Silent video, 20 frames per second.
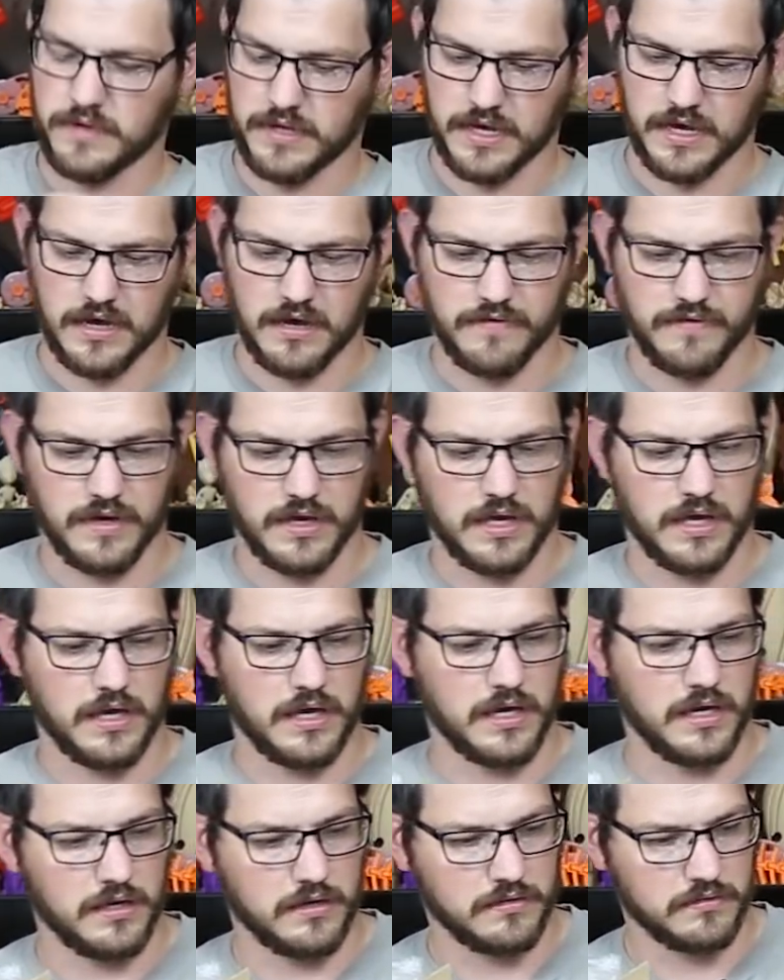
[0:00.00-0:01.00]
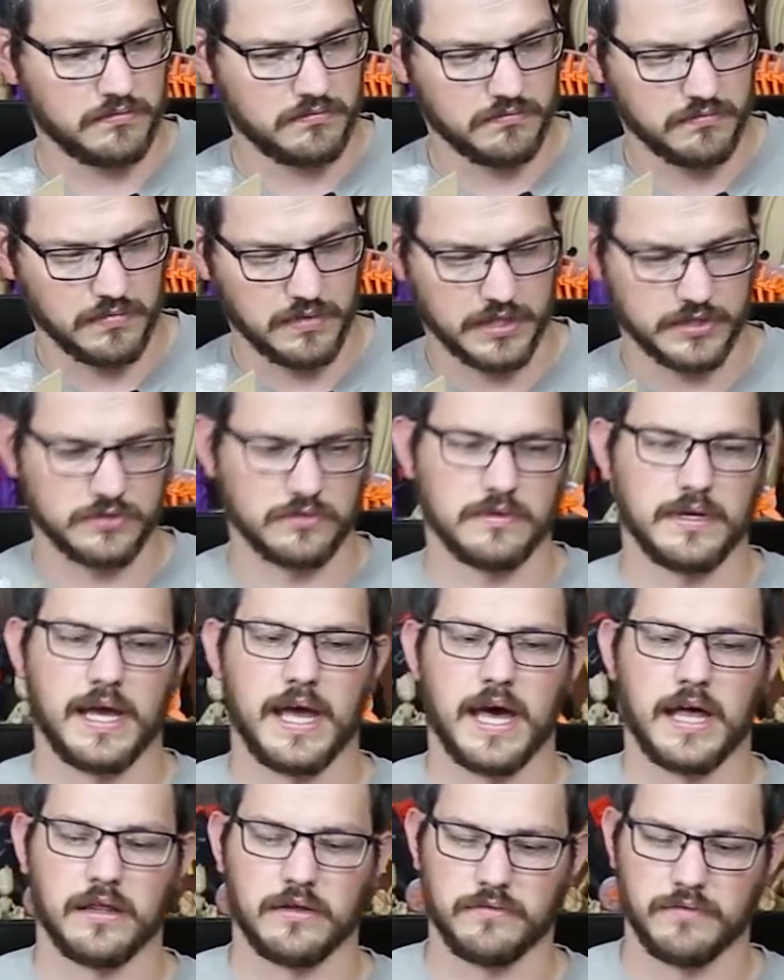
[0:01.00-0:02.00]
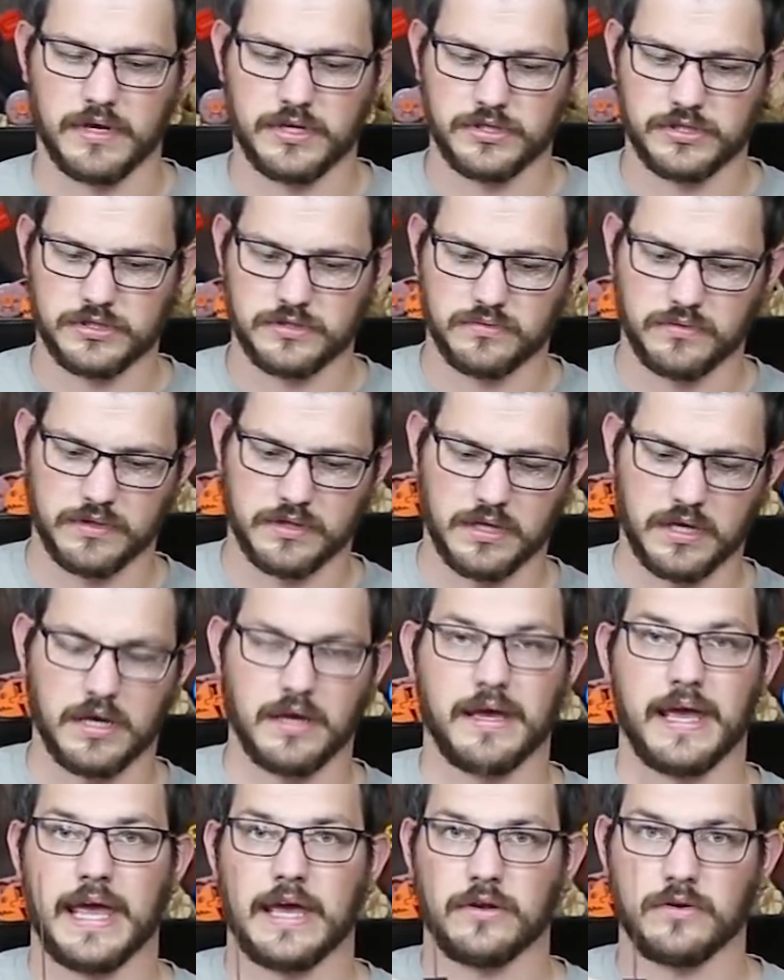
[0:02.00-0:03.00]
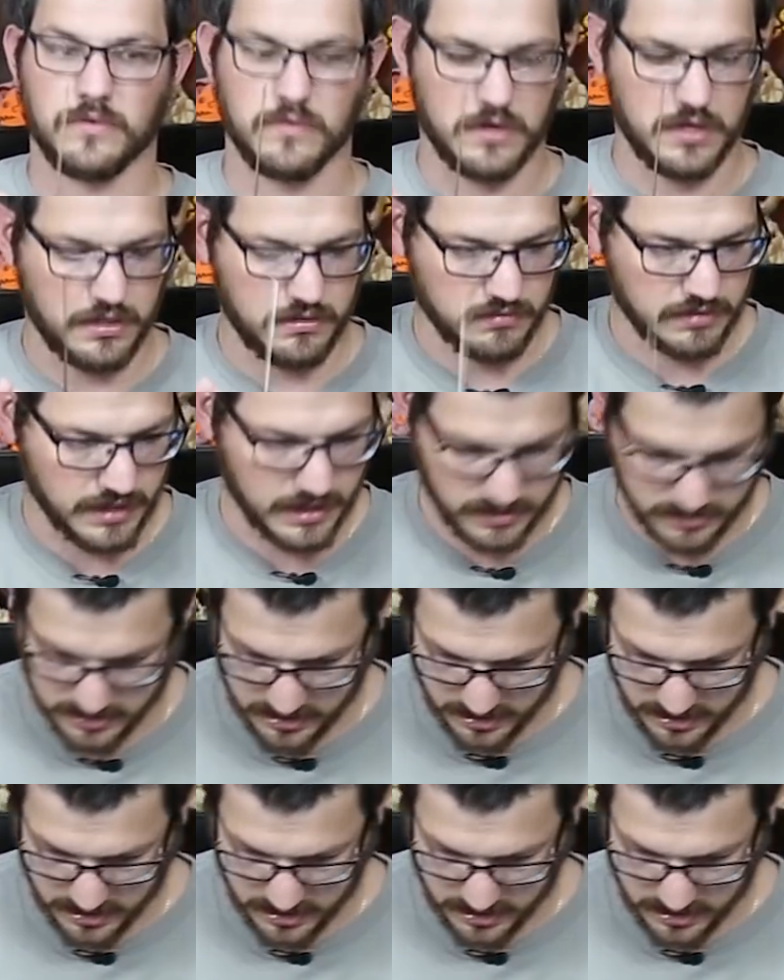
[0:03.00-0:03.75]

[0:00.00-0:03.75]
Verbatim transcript: we have a nice little Allen wrench with a handle on it, like